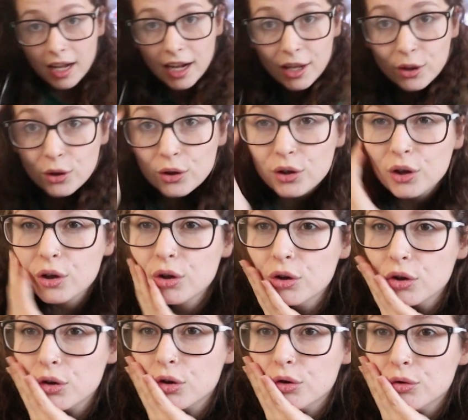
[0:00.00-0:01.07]
I look
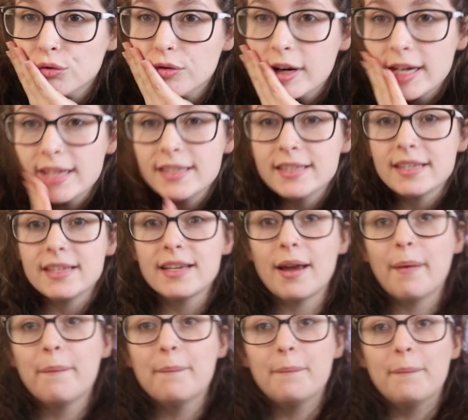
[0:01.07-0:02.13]

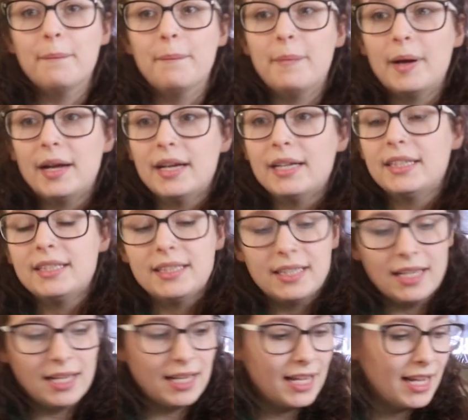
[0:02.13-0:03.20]
crazy, but
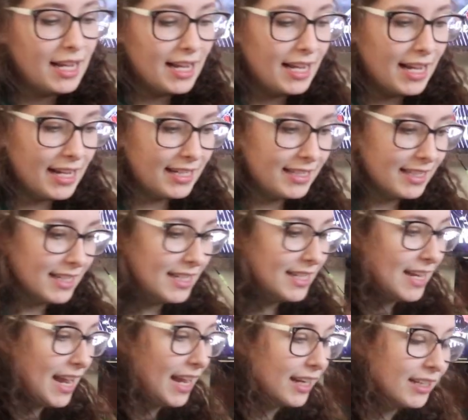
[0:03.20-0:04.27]
it's the
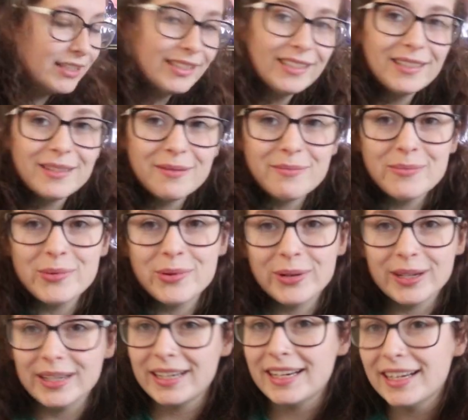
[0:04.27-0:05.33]
next
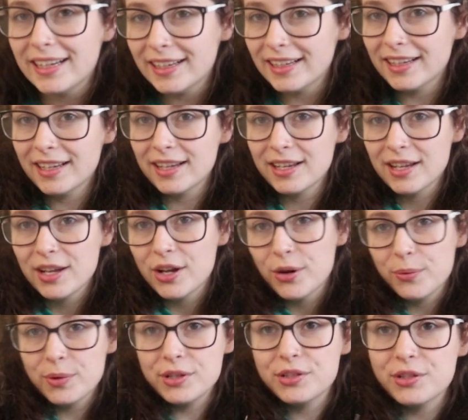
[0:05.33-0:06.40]
morning.
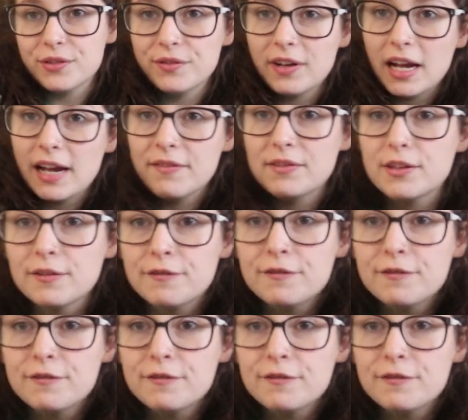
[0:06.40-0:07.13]
We survived the